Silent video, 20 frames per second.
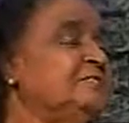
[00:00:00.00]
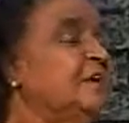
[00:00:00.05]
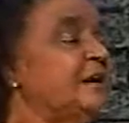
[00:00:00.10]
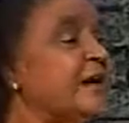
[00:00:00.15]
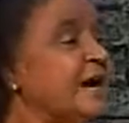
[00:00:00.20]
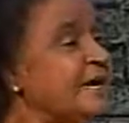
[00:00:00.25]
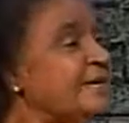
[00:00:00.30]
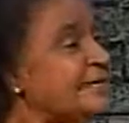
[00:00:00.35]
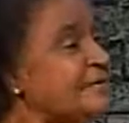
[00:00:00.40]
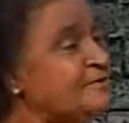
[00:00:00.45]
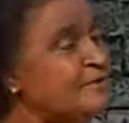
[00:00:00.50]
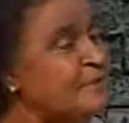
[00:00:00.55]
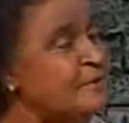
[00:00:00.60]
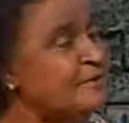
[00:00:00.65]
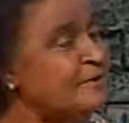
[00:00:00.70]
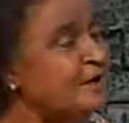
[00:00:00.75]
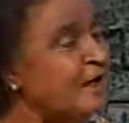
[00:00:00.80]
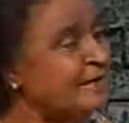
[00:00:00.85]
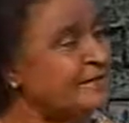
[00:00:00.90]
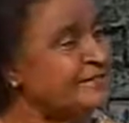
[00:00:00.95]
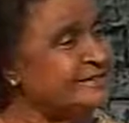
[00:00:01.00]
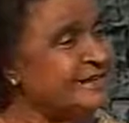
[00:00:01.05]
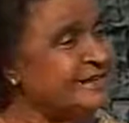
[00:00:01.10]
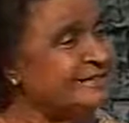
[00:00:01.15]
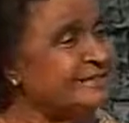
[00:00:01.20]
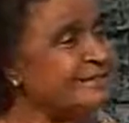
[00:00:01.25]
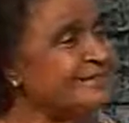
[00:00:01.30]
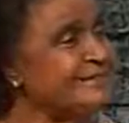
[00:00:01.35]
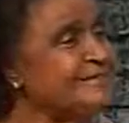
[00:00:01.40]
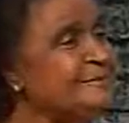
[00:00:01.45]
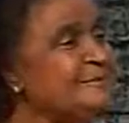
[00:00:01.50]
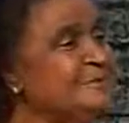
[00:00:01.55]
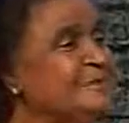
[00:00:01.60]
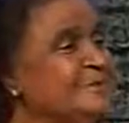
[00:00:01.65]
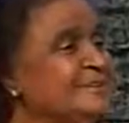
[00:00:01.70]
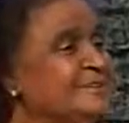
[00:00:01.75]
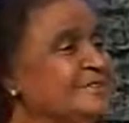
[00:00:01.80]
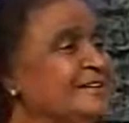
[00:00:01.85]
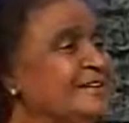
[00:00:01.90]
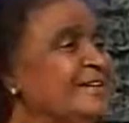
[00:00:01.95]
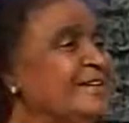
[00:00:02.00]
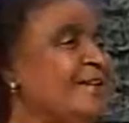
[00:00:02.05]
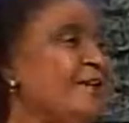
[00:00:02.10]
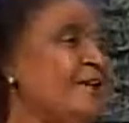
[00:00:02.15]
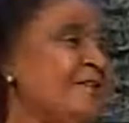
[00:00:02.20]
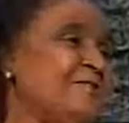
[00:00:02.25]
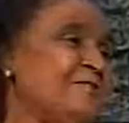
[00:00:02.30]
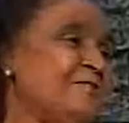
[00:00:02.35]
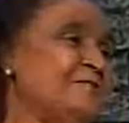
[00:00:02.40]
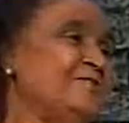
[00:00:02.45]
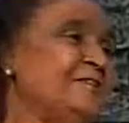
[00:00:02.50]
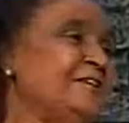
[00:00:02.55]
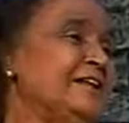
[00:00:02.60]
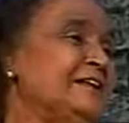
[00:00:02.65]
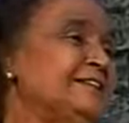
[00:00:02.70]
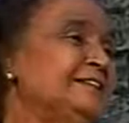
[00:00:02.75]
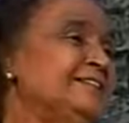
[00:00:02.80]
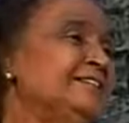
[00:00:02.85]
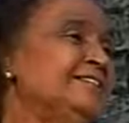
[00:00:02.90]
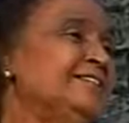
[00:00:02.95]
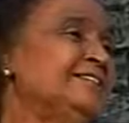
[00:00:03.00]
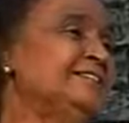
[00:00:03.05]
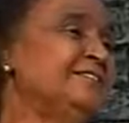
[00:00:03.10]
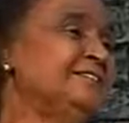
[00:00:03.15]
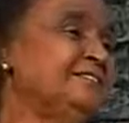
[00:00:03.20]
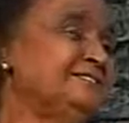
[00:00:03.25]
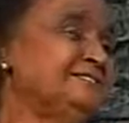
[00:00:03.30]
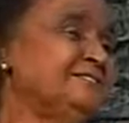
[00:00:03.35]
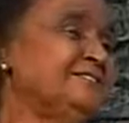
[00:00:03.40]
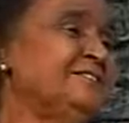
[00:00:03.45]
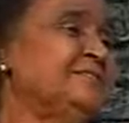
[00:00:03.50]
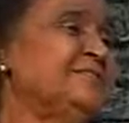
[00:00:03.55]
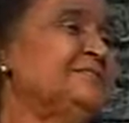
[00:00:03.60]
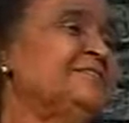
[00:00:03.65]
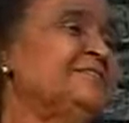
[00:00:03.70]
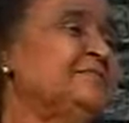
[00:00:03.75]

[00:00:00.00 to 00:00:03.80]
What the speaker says: We can't give them high salaries because of our financial